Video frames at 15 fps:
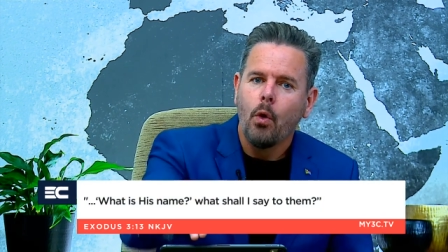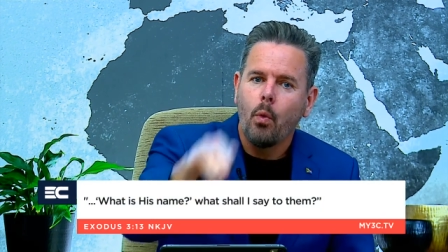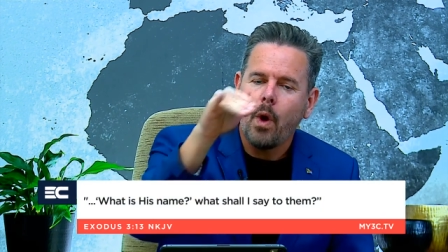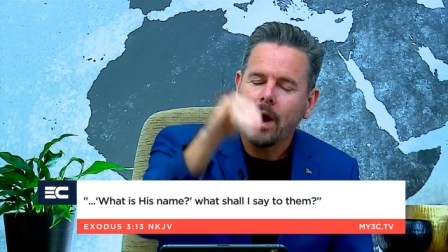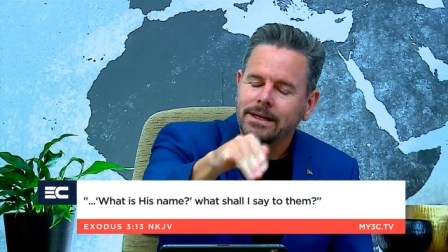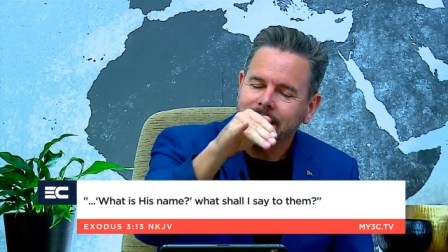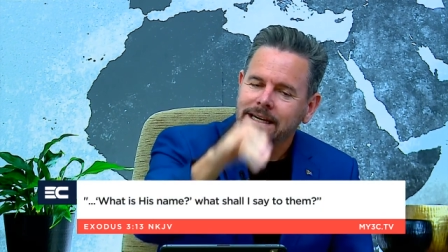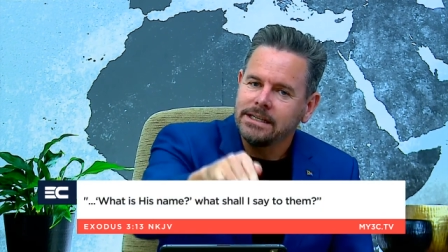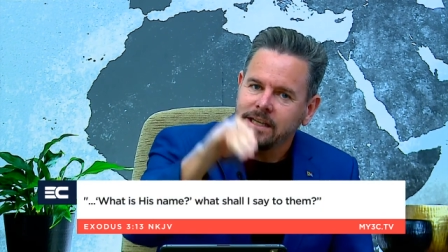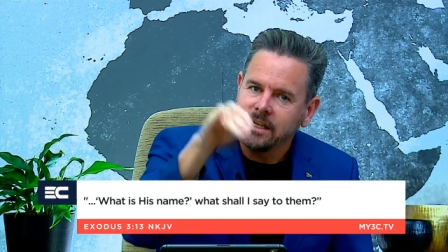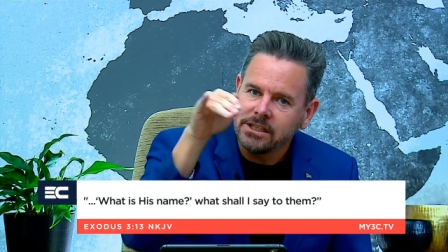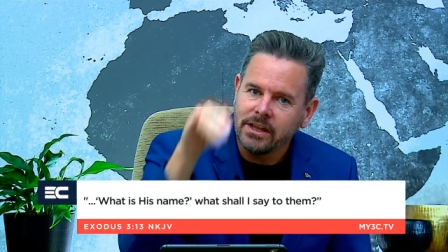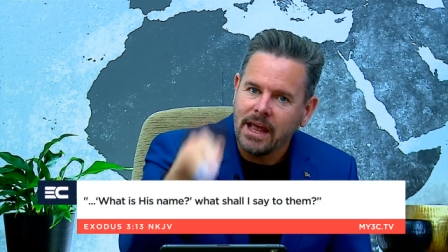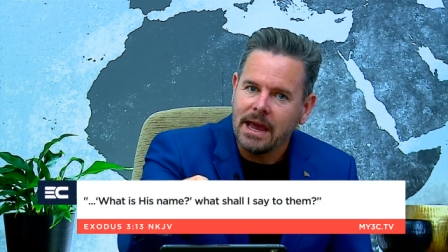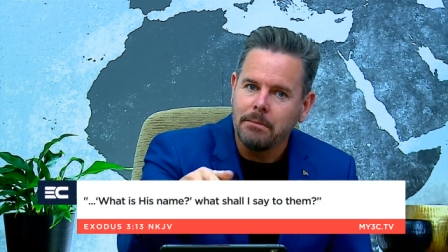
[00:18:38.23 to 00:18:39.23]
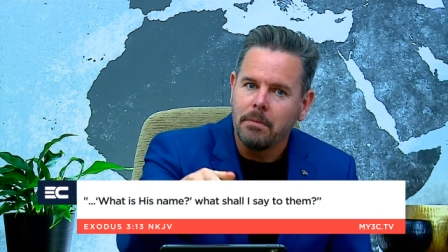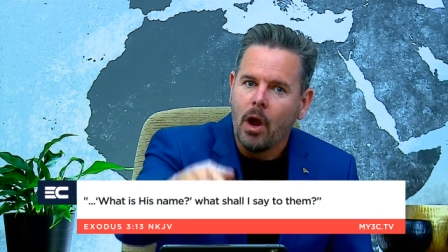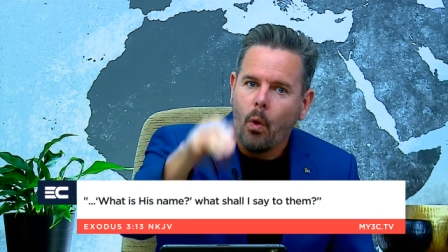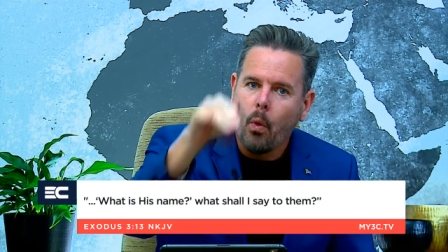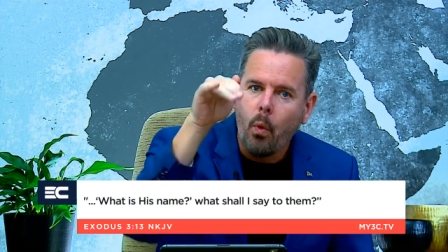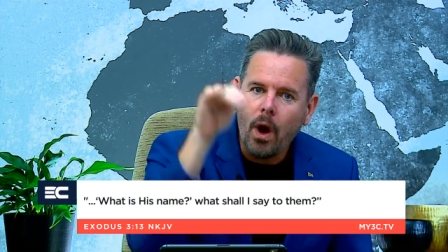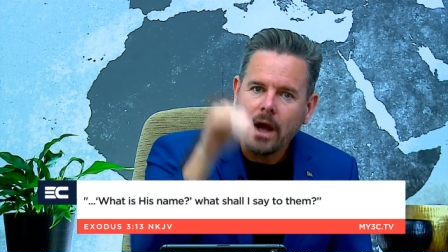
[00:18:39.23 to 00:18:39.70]
What is his name?
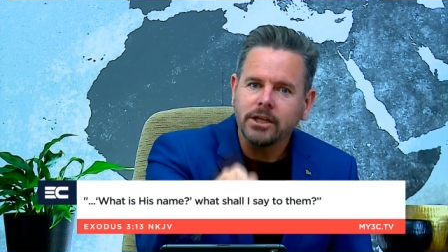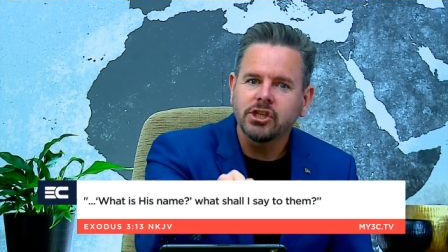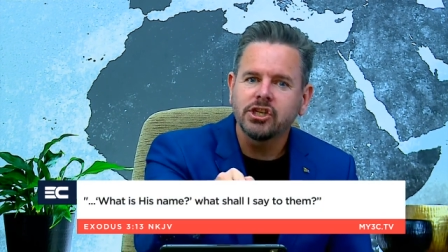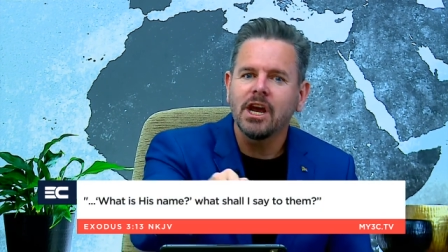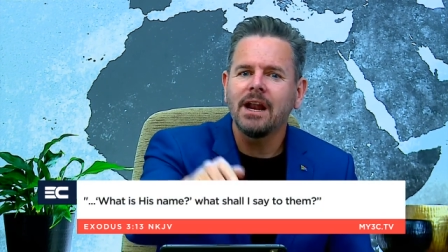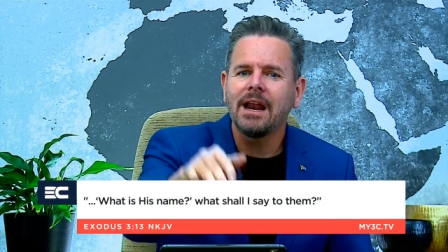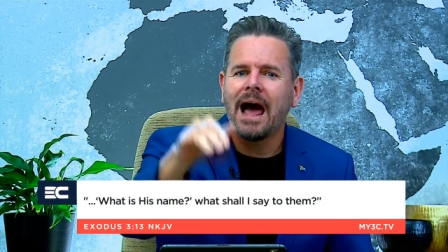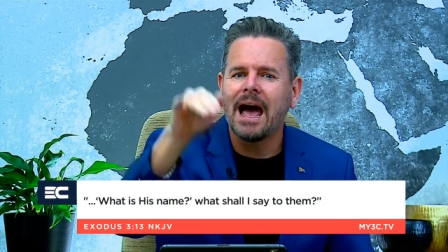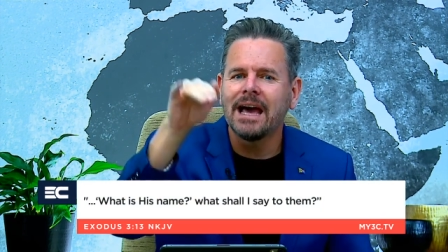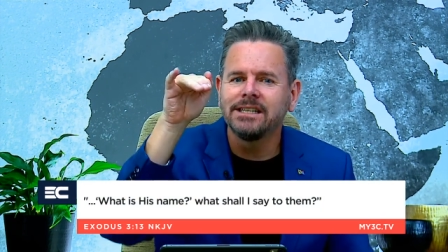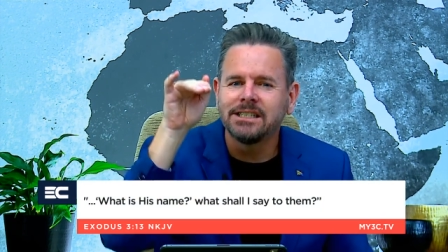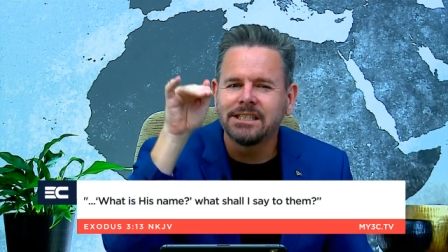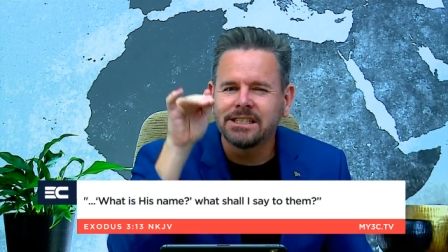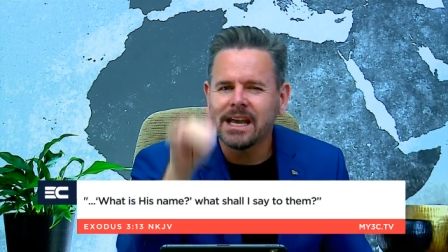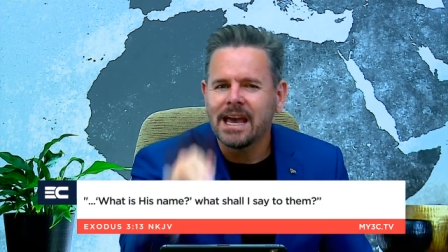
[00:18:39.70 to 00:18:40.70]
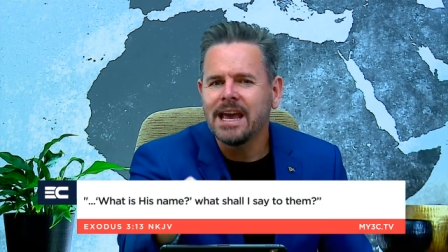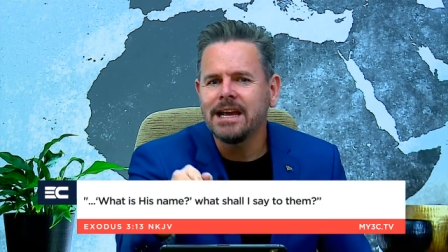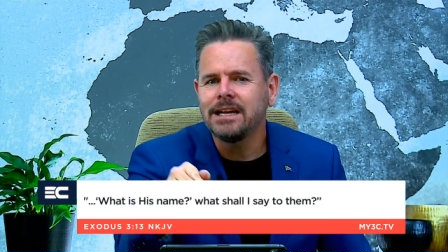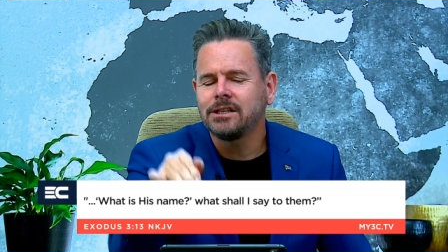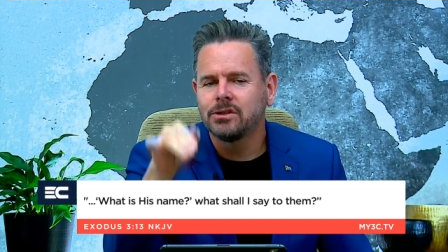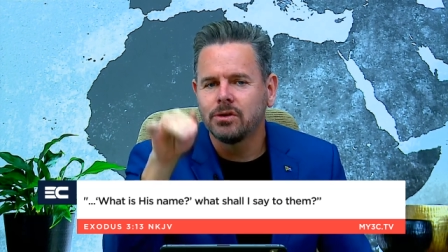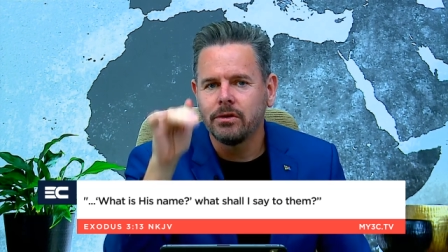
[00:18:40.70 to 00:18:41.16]
What shall I
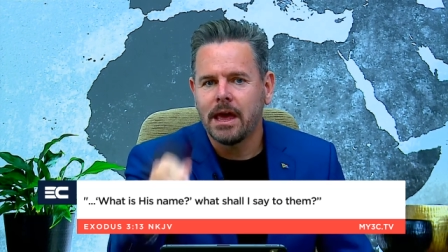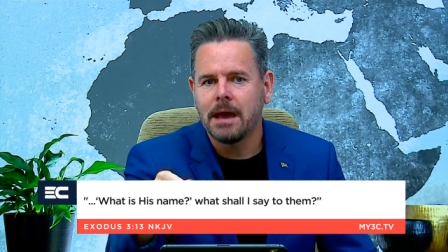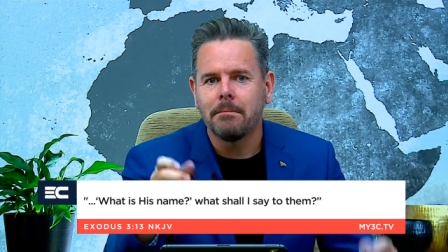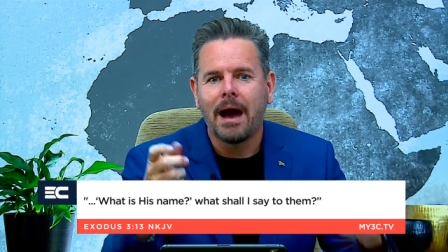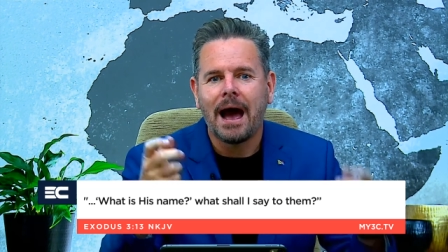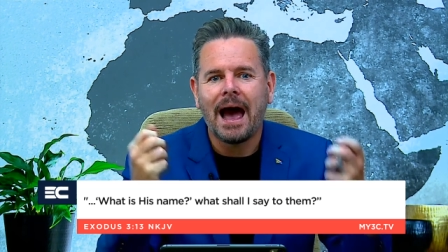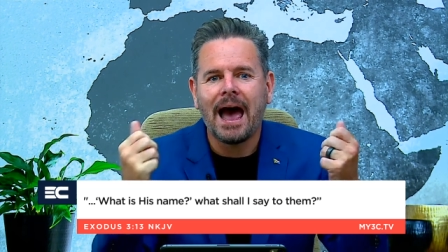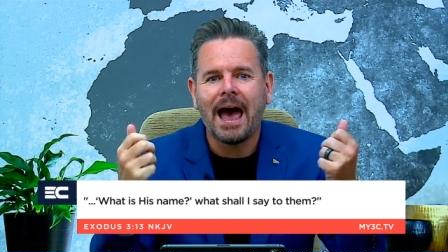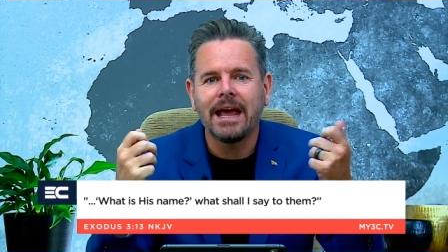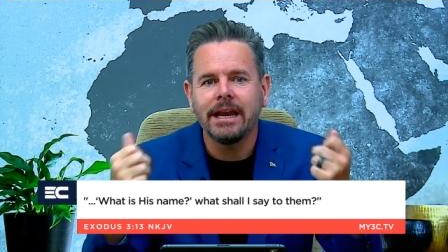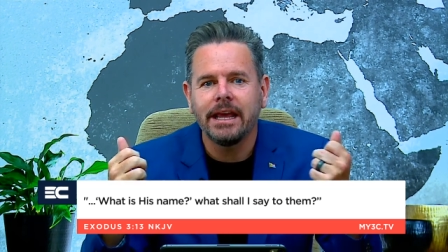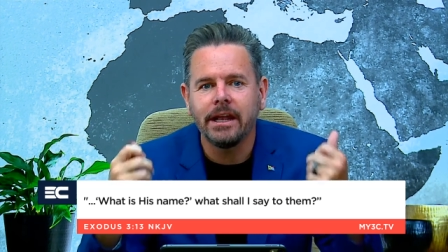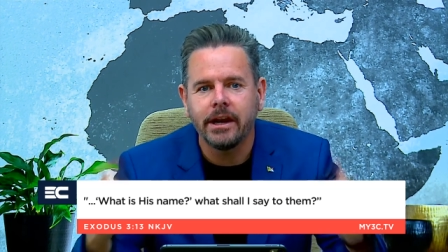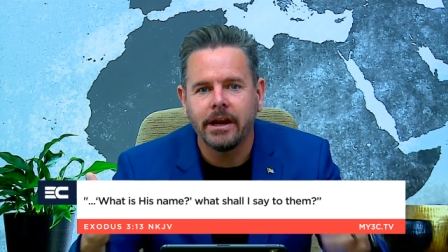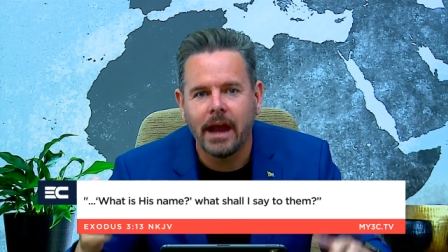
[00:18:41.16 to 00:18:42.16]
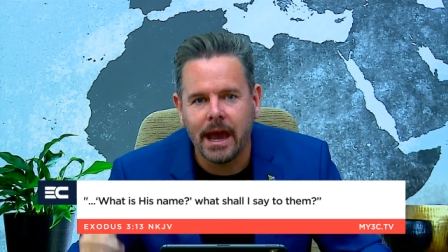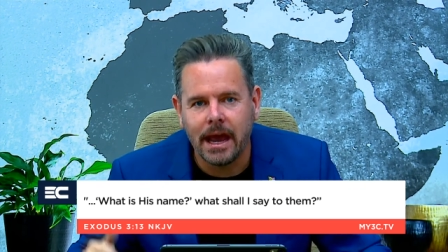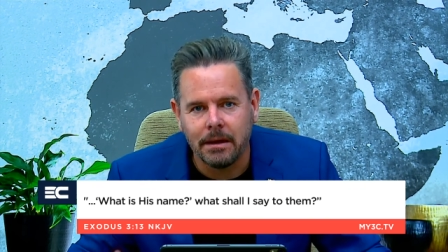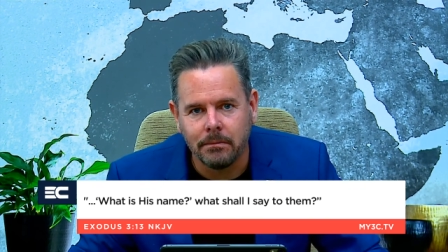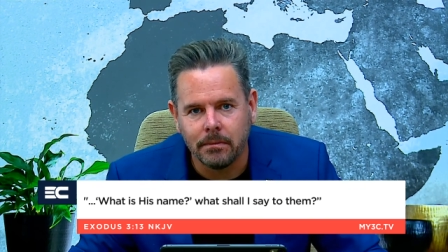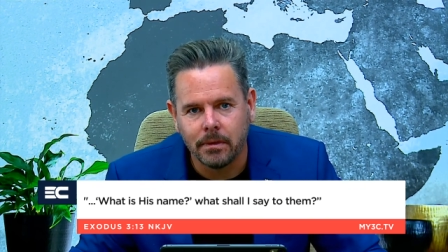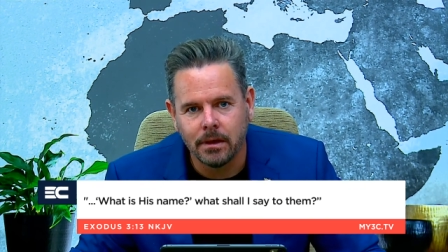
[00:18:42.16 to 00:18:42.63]
say to them? I need a
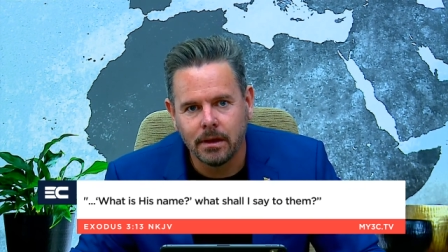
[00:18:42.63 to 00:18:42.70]
name.